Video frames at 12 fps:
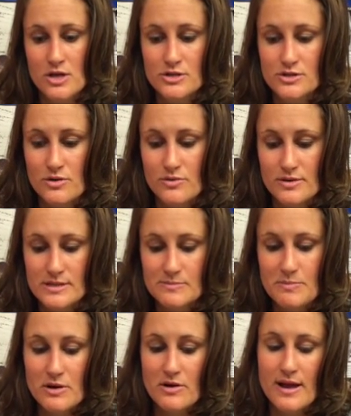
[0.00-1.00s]
So the
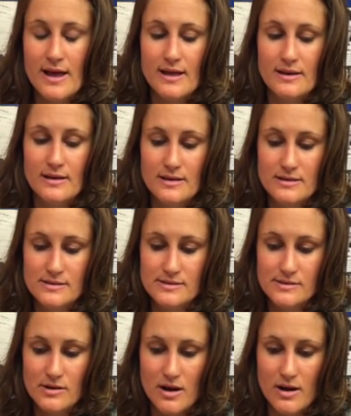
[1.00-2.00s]
spearhead
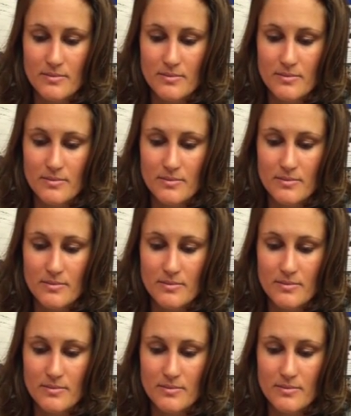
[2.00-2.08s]
is